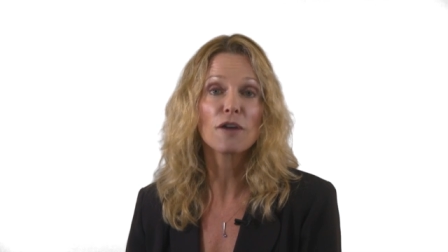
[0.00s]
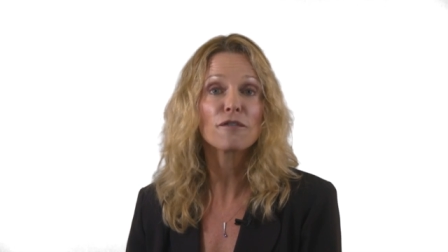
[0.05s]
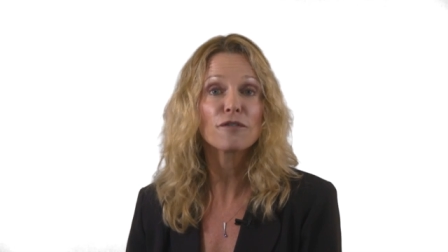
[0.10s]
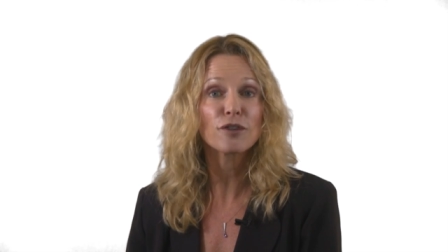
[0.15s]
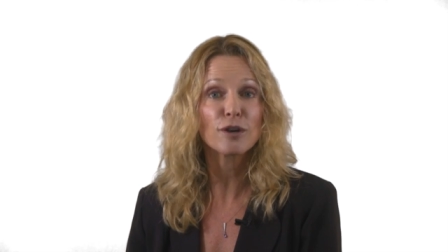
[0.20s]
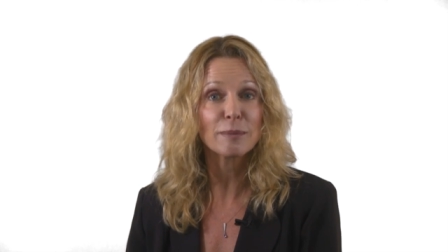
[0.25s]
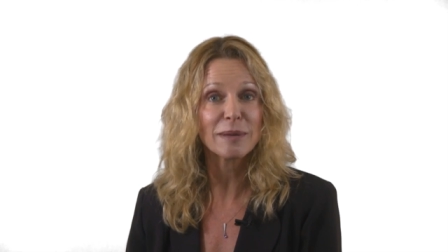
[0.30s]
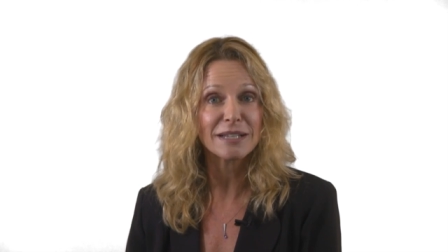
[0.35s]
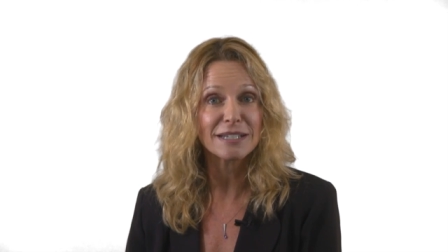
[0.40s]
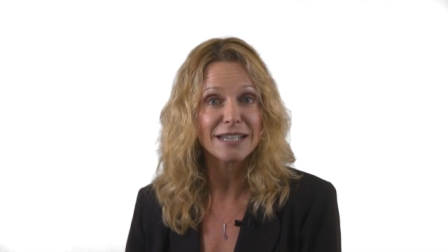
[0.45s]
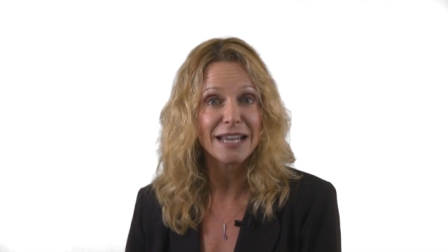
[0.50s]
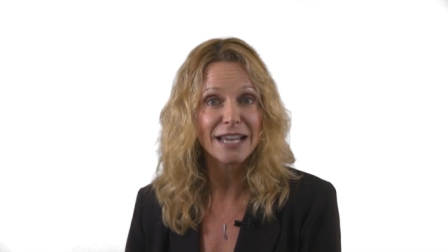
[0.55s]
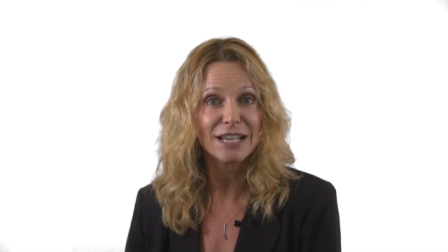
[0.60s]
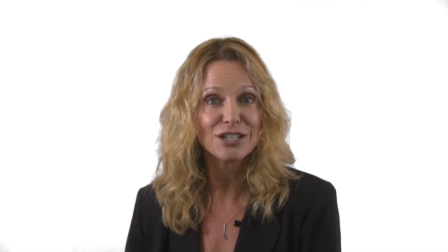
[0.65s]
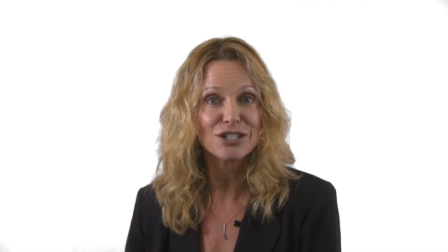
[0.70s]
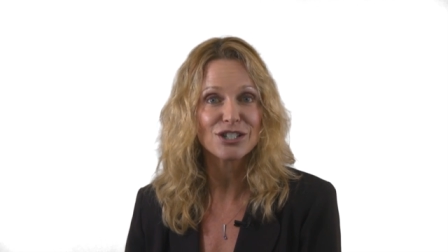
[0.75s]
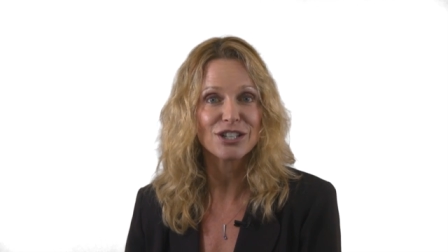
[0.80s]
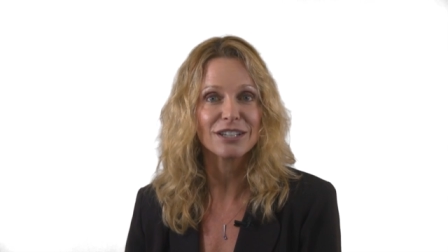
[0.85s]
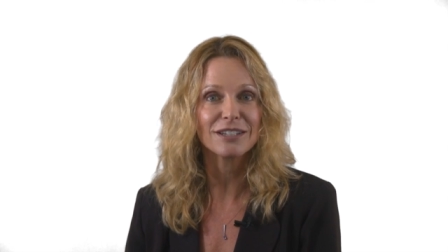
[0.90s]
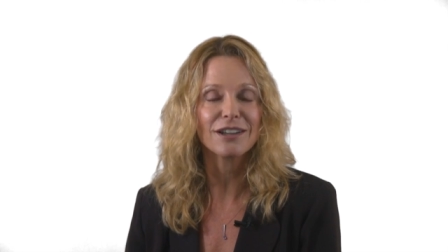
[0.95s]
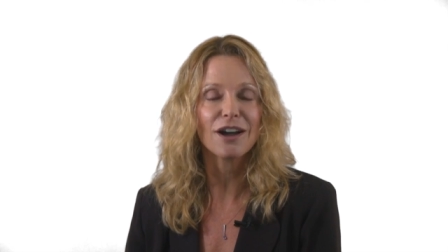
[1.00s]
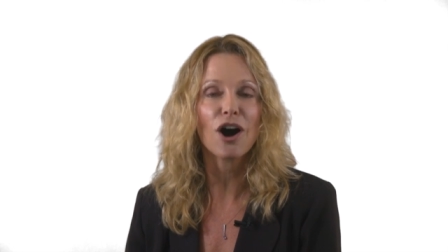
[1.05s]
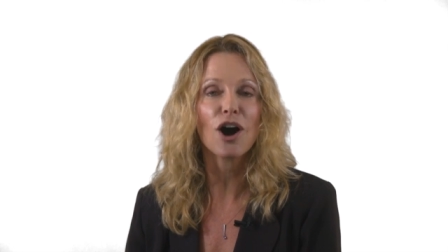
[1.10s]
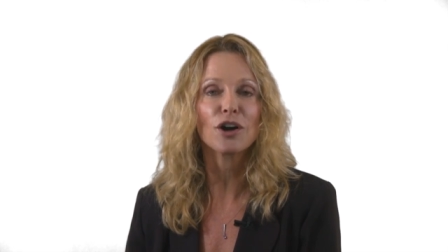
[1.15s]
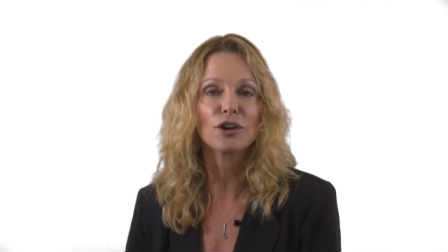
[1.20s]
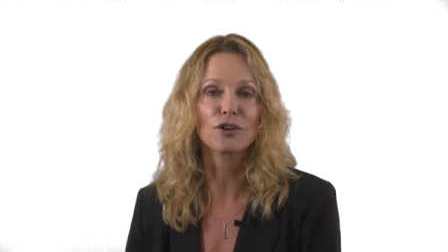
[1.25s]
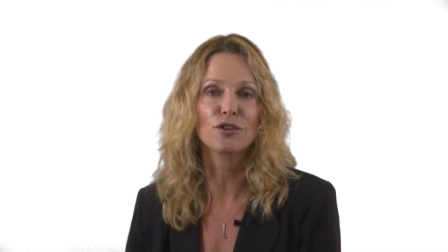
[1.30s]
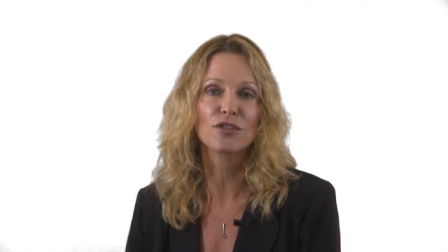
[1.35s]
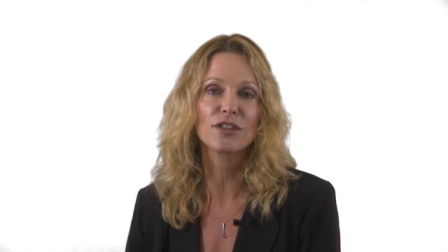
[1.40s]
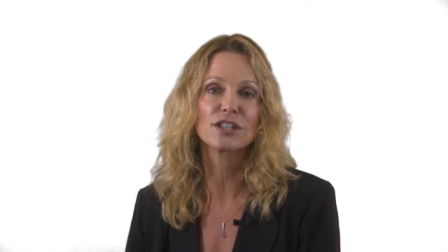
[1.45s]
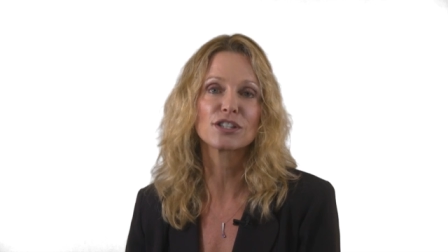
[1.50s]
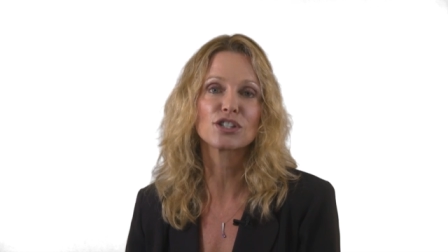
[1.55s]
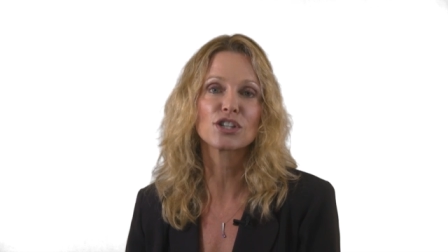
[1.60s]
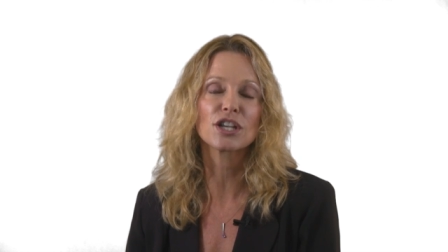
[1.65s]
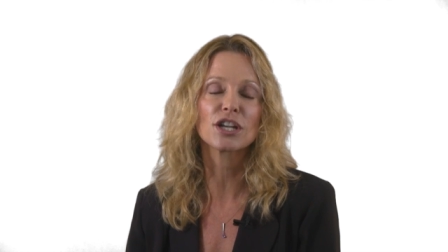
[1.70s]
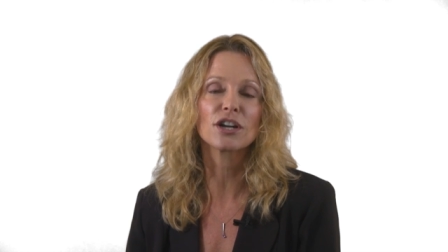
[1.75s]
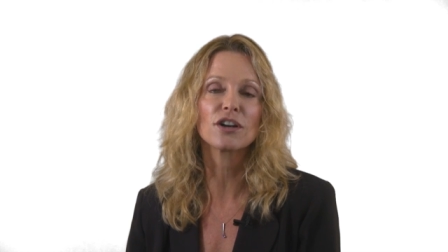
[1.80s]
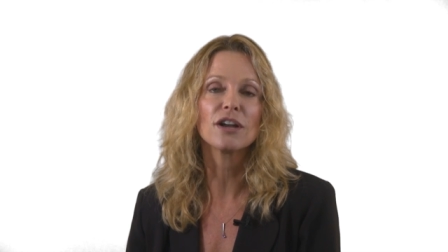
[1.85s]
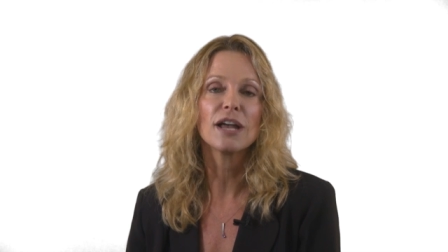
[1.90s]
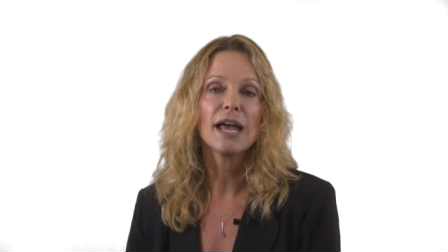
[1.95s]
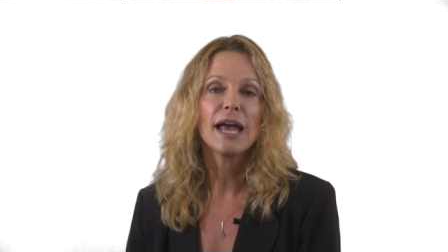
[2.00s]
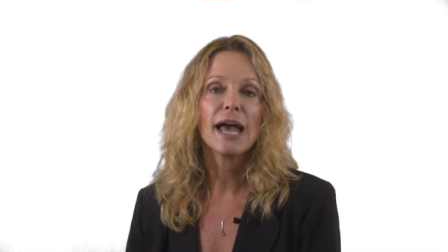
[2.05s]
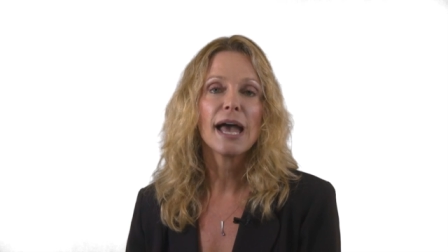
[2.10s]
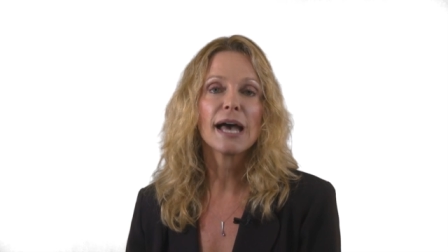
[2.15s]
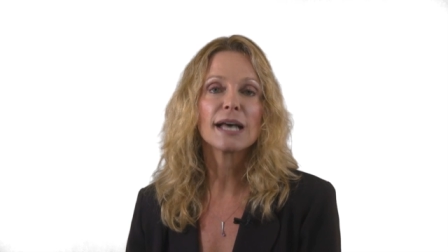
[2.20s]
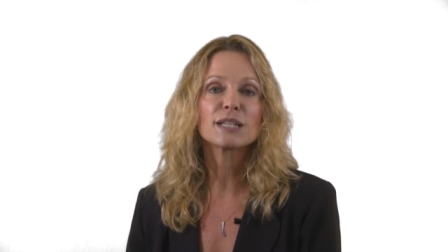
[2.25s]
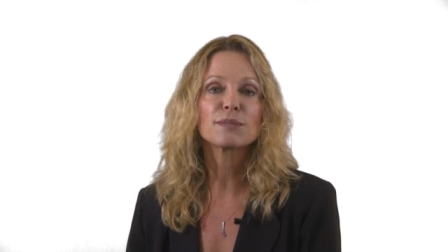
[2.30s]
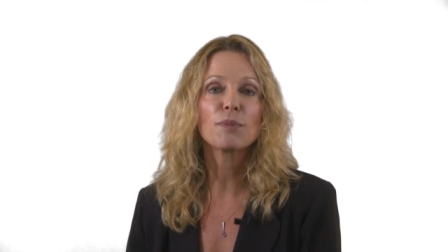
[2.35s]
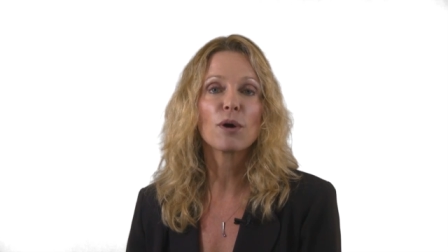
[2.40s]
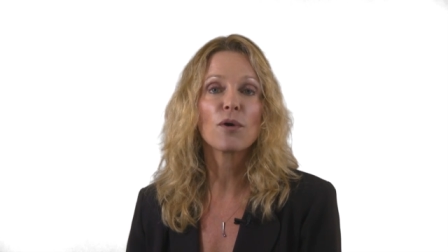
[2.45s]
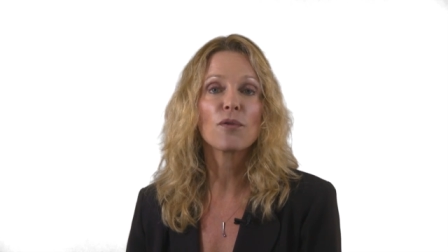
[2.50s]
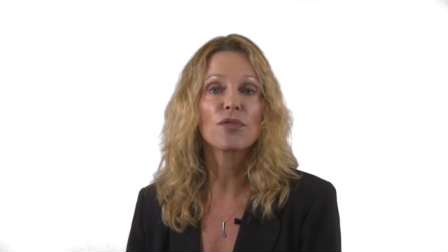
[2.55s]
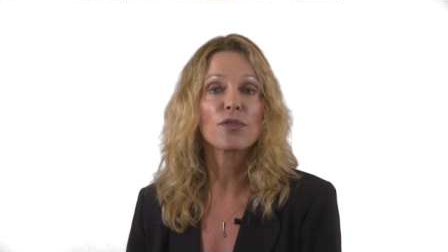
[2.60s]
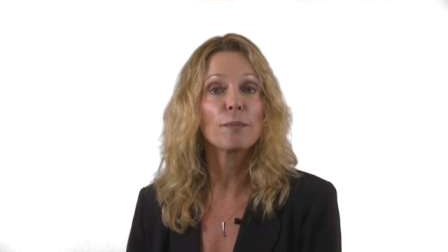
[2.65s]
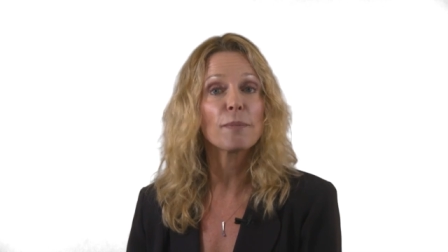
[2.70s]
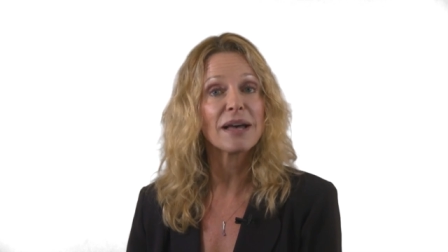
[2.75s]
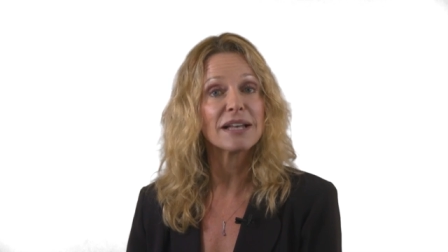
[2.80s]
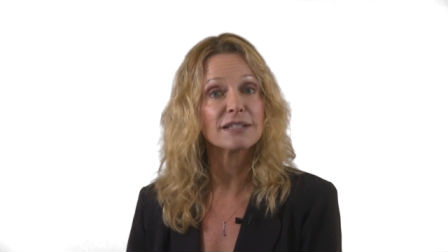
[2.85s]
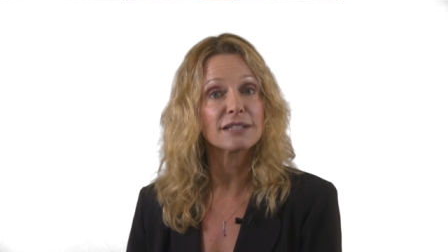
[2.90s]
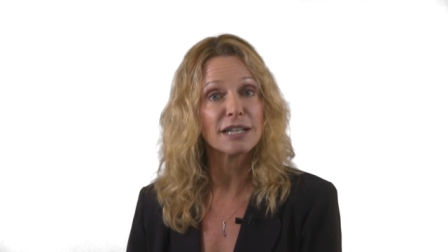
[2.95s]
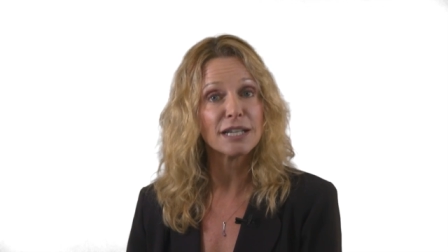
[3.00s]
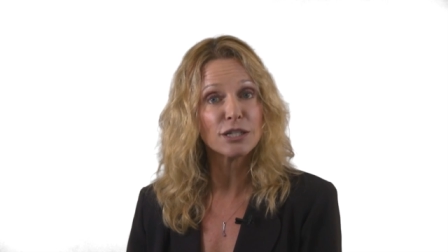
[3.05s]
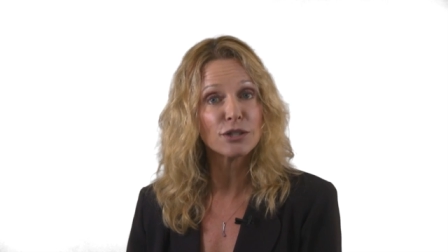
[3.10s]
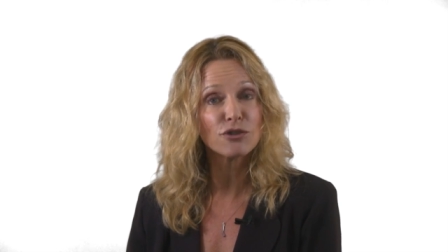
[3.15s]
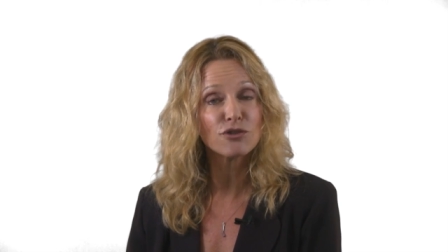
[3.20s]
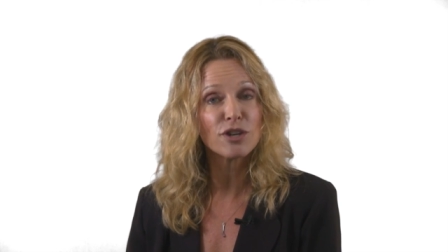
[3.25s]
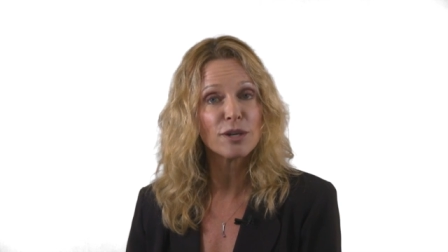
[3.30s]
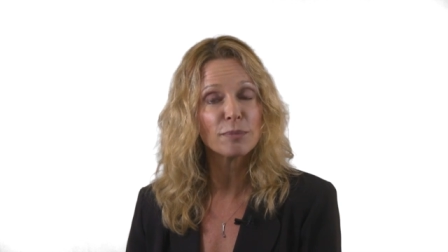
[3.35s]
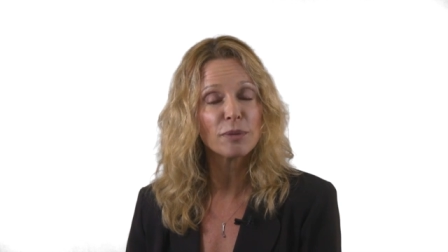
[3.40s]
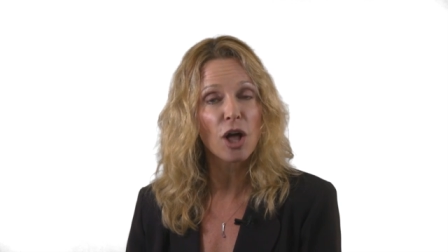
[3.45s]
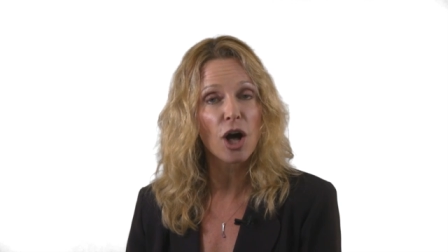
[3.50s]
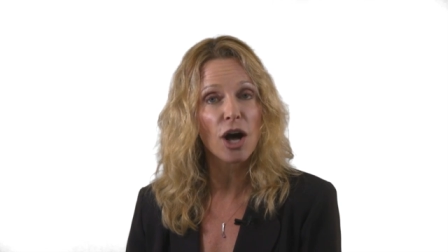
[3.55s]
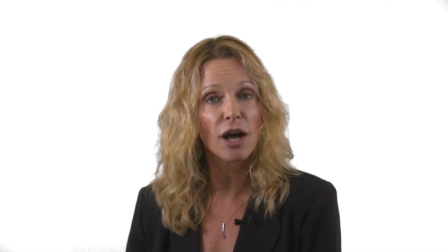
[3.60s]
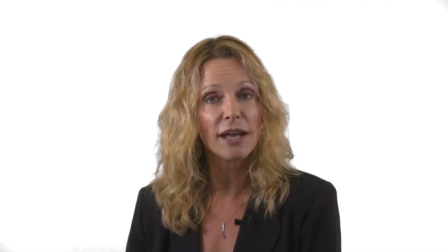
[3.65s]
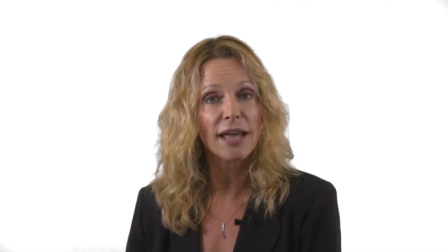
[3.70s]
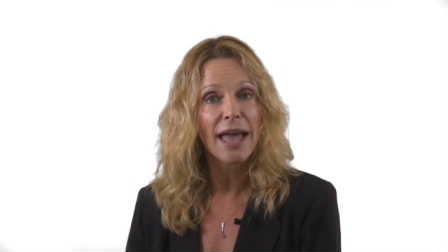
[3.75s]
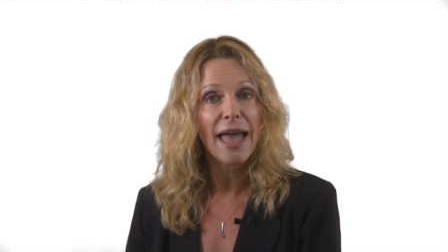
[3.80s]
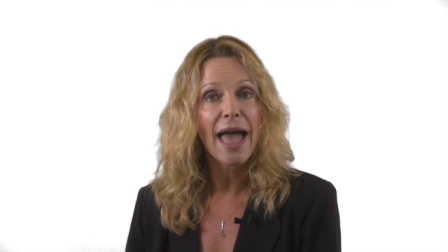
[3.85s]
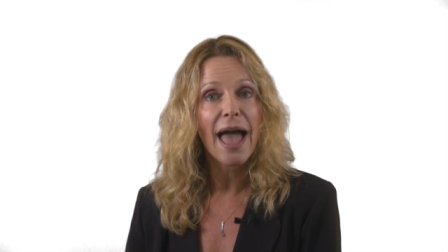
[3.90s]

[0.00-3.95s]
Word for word: Fermentation, honored this year as both the best industry blog